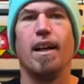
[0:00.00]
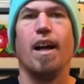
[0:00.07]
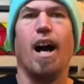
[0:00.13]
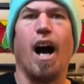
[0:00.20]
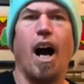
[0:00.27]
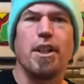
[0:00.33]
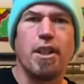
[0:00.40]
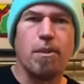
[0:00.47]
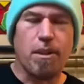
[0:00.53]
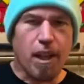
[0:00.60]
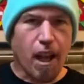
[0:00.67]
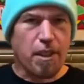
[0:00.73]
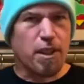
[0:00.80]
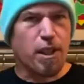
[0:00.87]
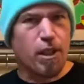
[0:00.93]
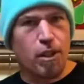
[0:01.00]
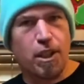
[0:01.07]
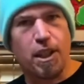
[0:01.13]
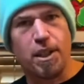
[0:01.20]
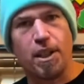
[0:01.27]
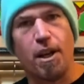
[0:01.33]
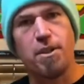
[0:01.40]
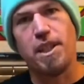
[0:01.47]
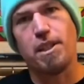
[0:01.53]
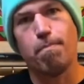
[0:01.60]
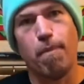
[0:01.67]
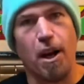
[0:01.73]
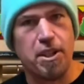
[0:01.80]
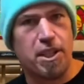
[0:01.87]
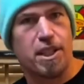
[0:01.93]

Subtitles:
I don't like the look of those as much as the